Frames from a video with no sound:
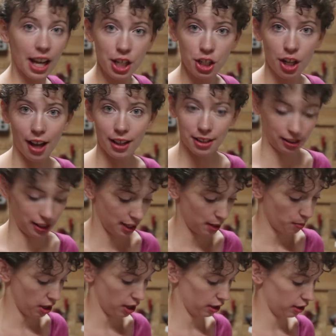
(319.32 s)
a shot to
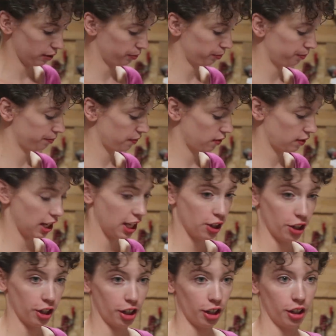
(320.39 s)
ladybug,
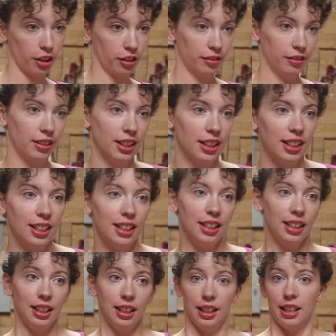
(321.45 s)
either
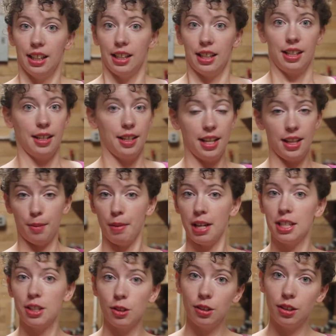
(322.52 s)
in the
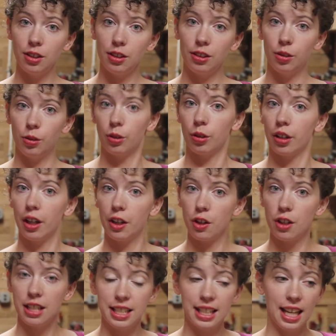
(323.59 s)
muscle or
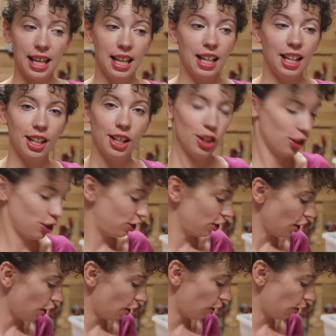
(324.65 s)
under the skin,
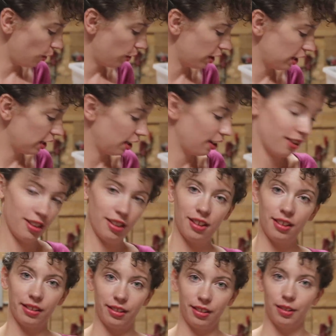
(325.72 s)
so
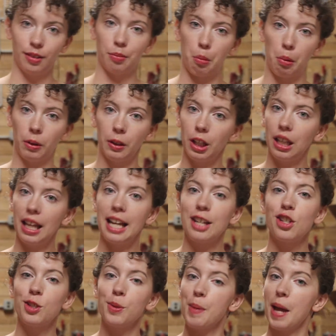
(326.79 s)
I'm a little
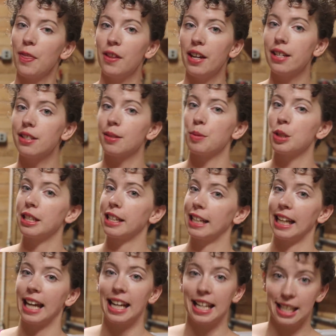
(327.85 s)
anxious about this. I'm just
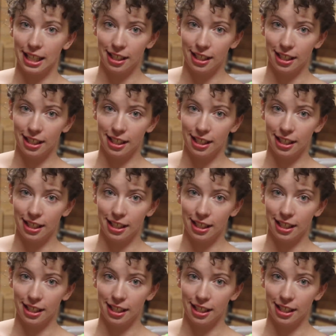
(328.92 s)
gonna get it